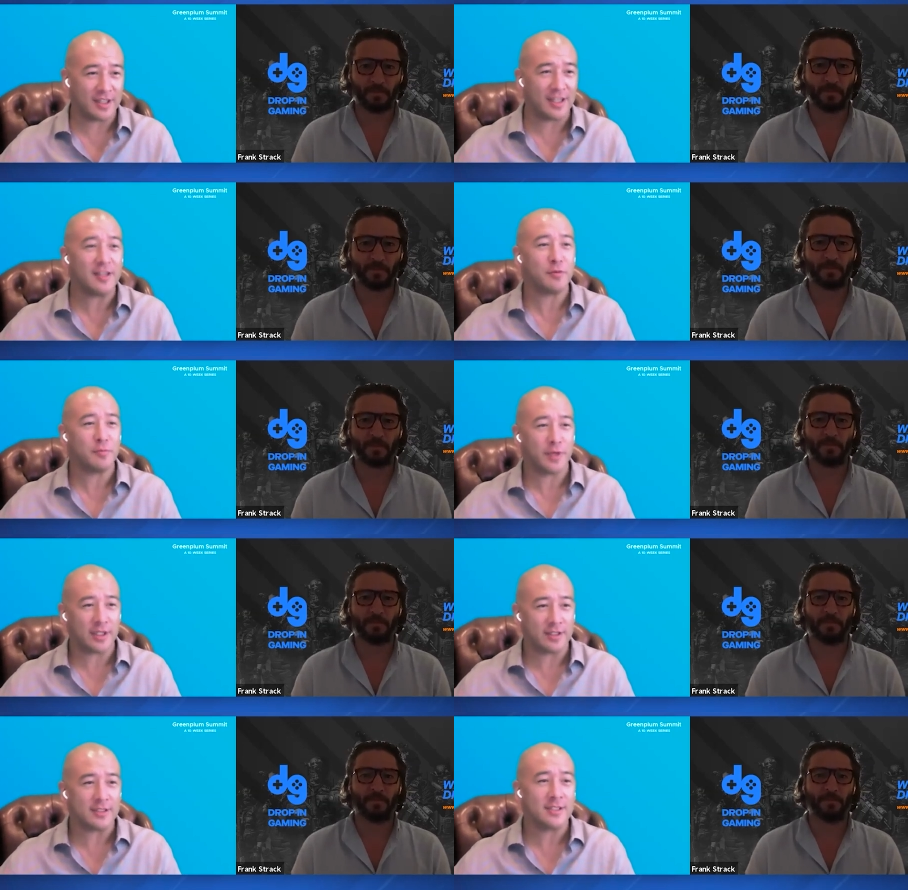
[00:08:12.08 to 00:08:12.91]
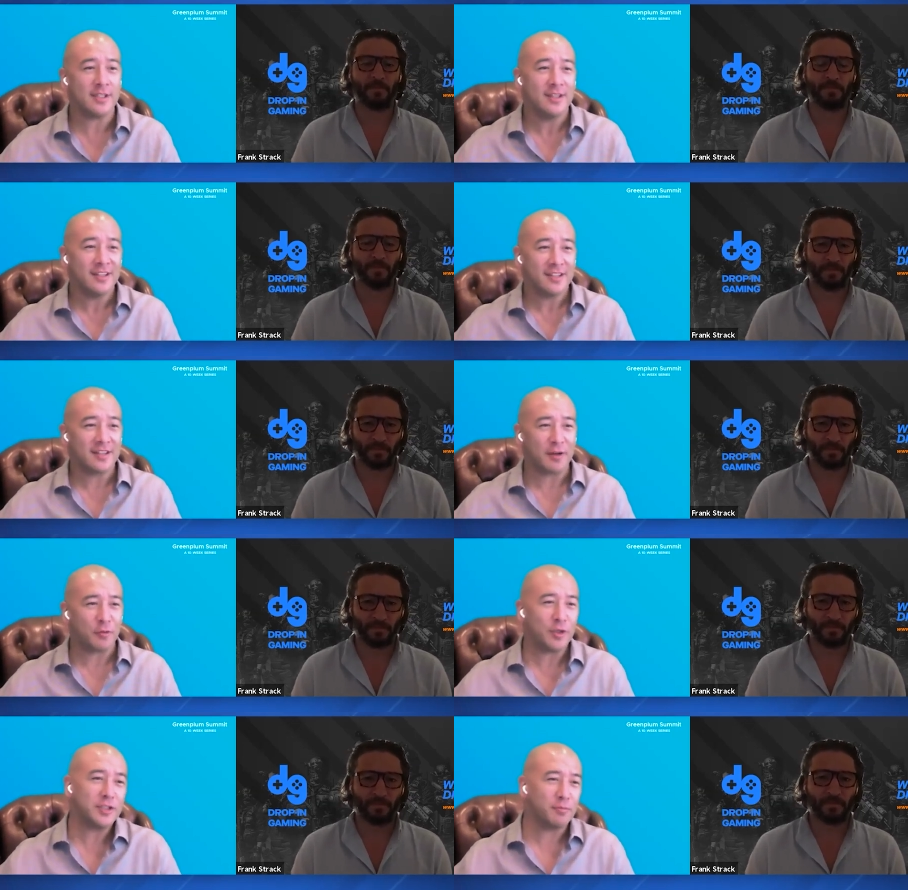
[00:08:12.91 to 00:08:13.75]
Speaker 1: it either means
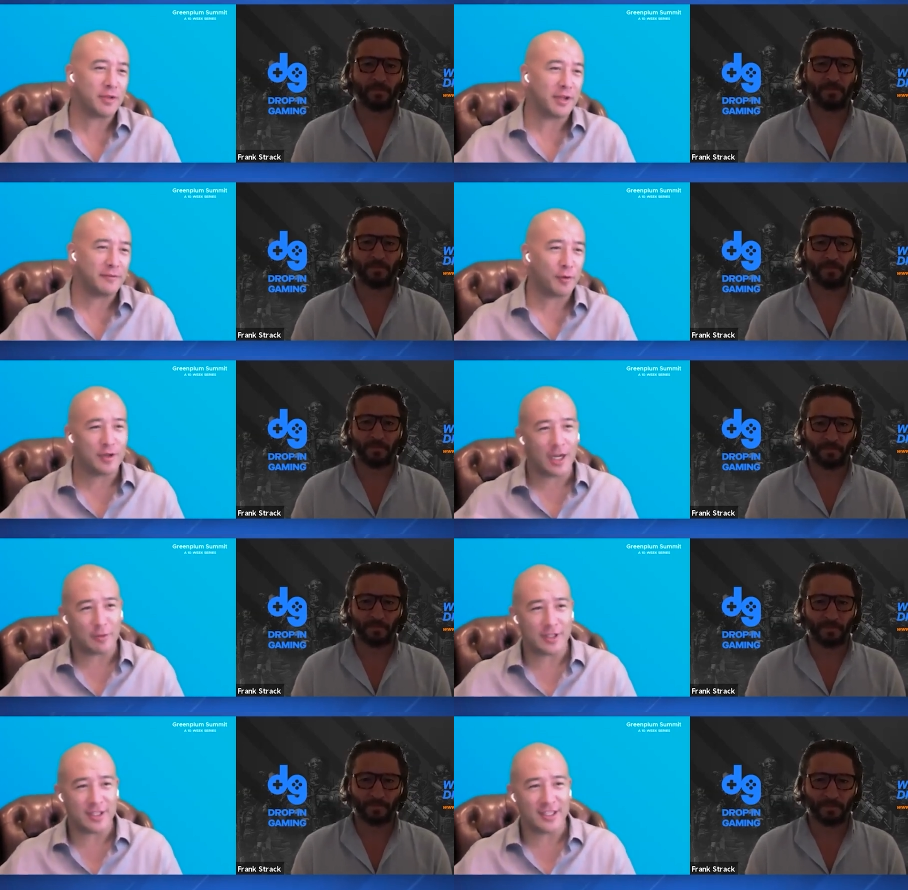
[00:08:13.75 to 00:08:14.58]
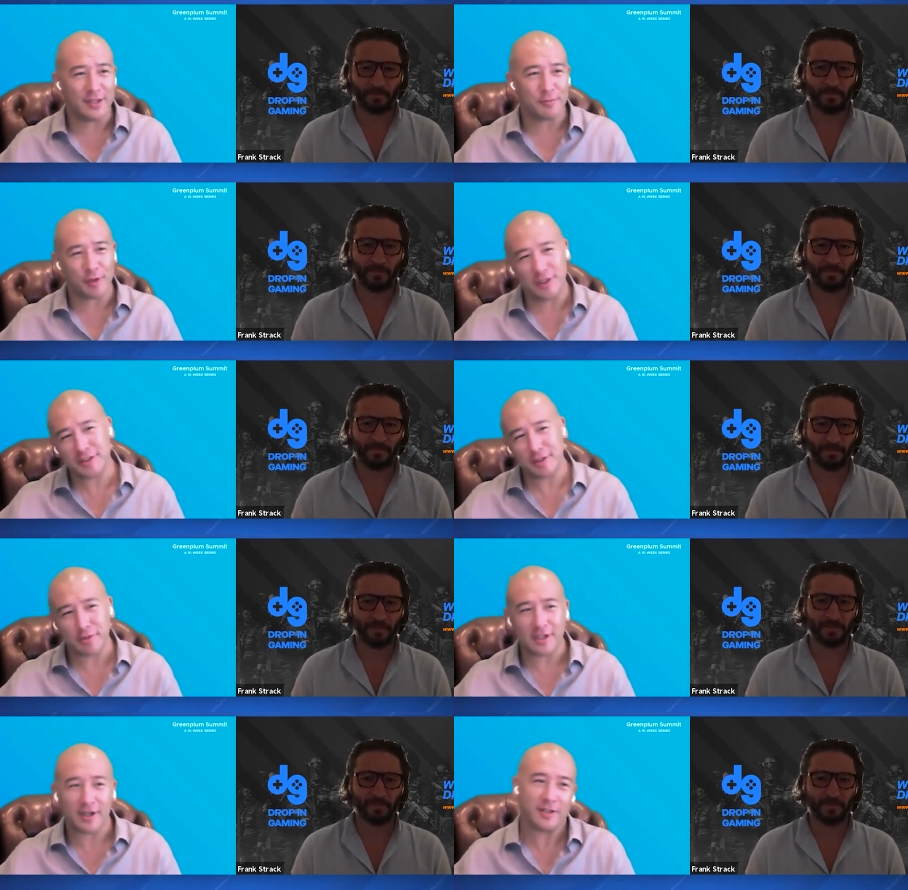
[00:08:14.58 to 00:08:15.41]
that we should play Fortnite with him, or he
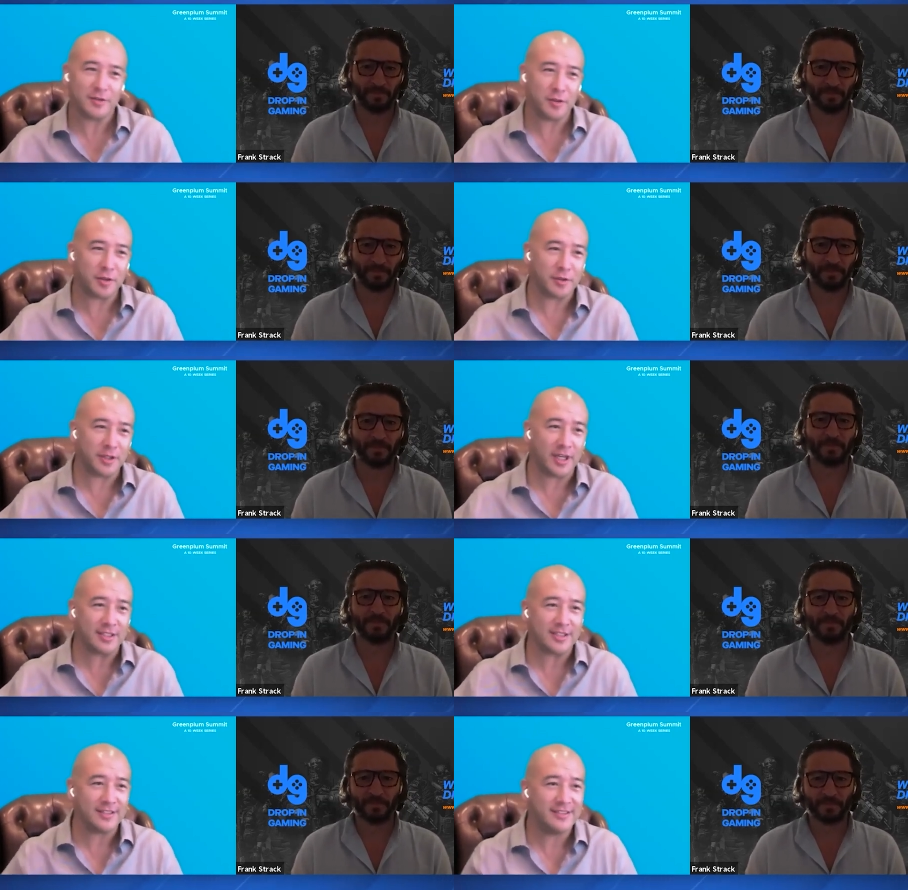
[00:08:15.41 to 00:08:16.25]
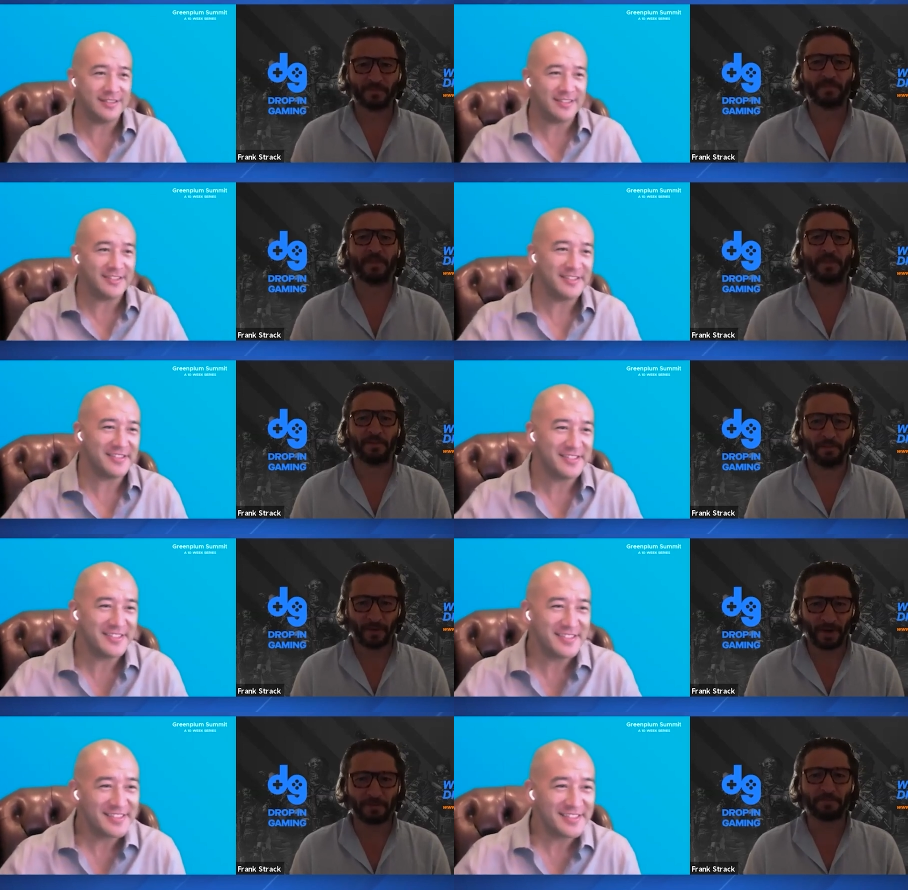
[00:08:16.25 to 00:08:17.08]
should play Call of Duty with us.
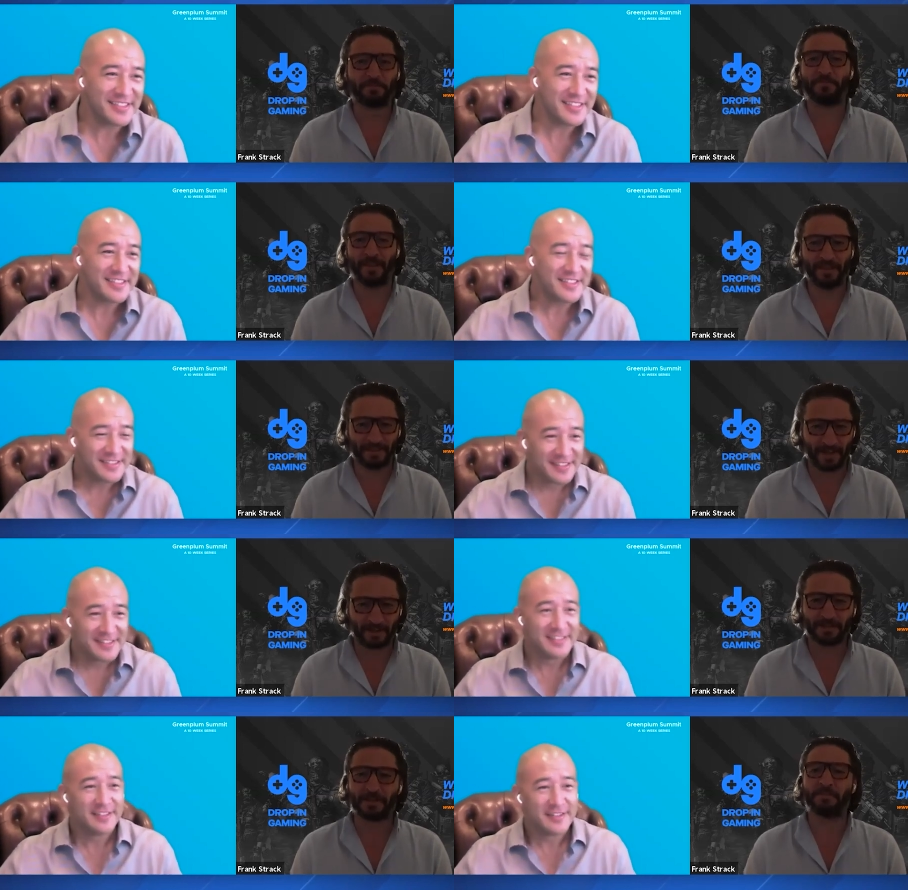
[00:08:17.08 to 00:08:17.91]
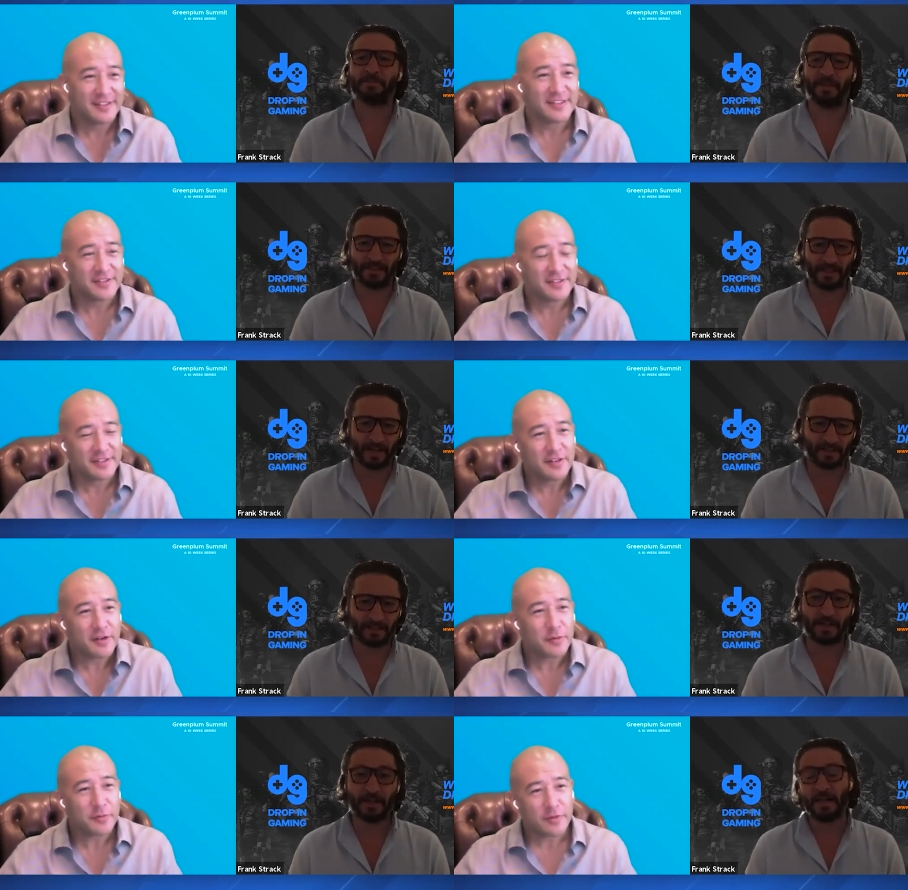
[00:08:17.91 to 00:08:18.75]
Right.
Speaker 2: Exactly,
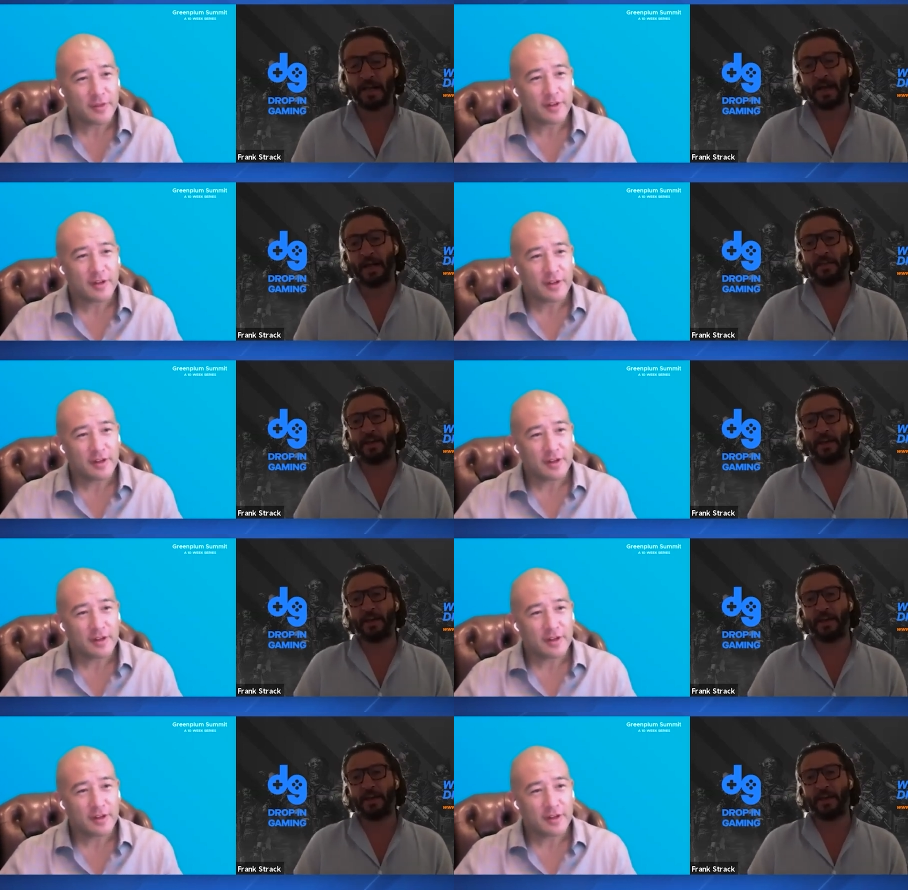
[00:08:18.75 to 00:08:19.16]
exactly. And